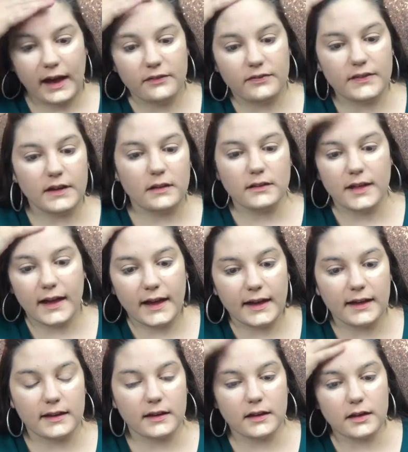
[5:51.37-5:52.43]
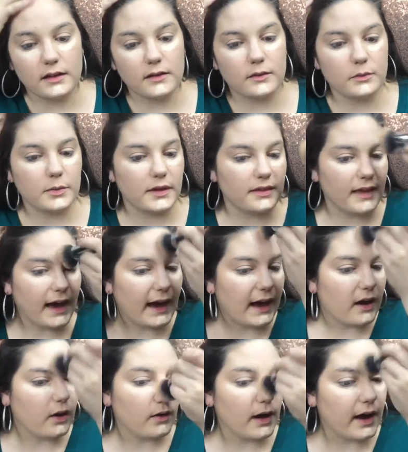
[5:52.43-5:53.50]
I feel like with
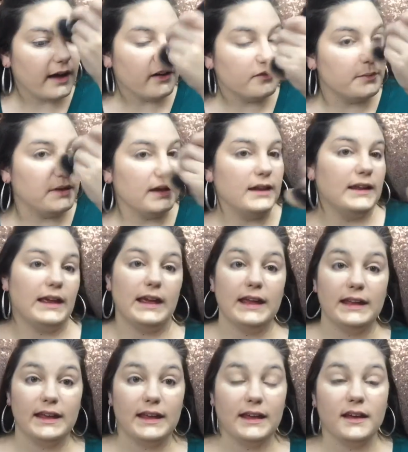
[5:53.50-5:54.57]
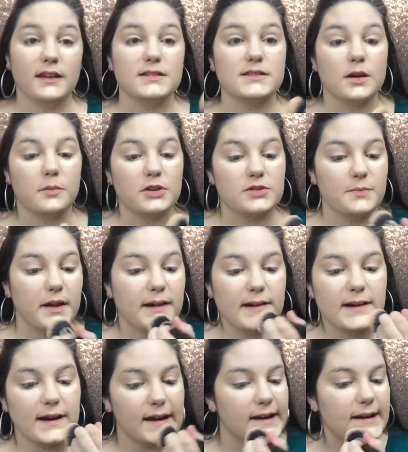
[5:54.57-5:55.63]
how I have been eating so much
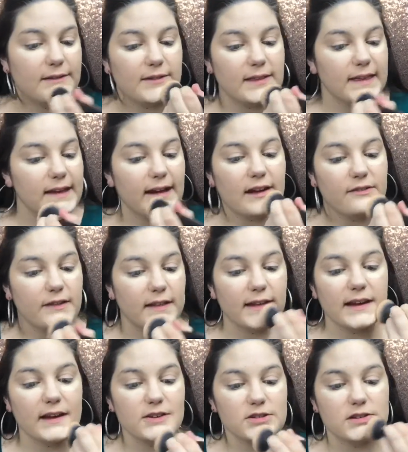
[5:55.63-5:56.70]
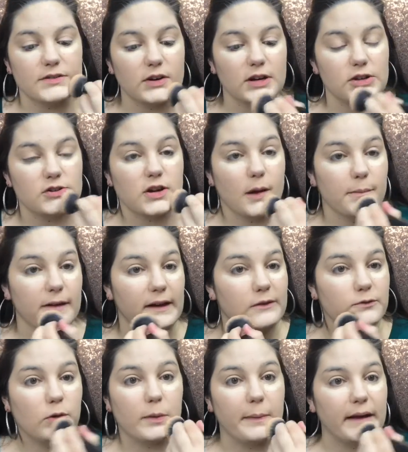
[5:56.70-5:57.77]
better and everything, I feel like I should have already dropped like
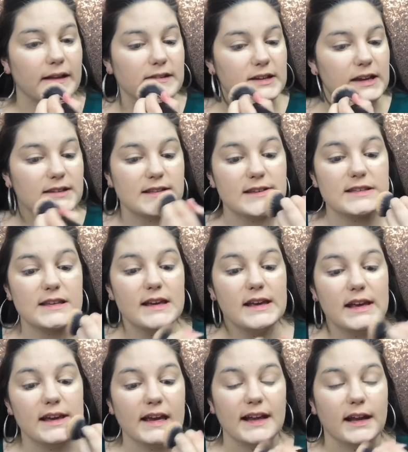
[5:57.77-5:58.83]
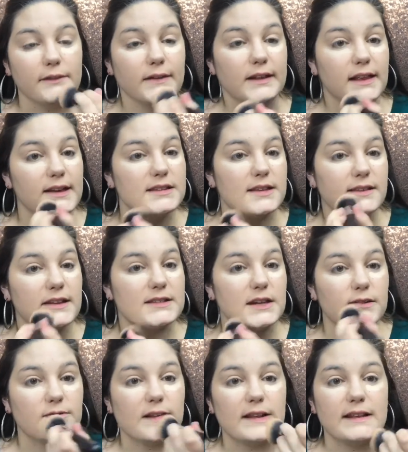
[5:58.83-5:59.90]
4 pant sizes. And I realize that that's
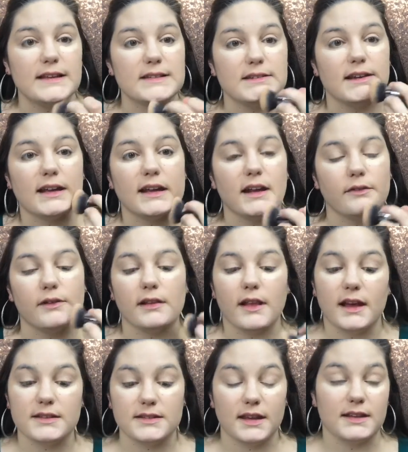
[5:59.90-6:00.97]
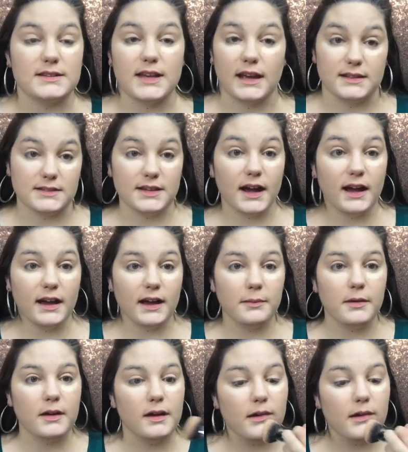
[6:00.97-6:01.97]
unrealistic and I realize that it takes time.